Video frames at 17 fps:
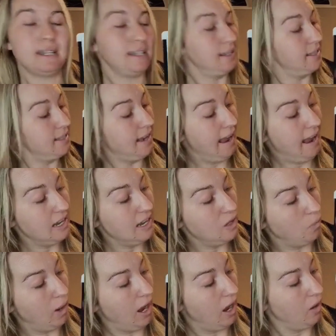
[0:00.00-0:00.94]
could sit
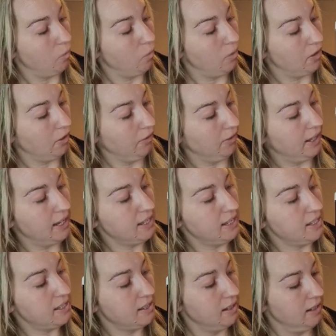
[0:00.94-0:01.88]
anywhere within
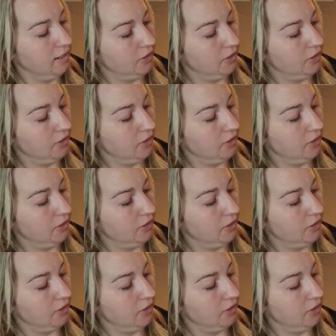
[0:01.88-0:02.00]
this.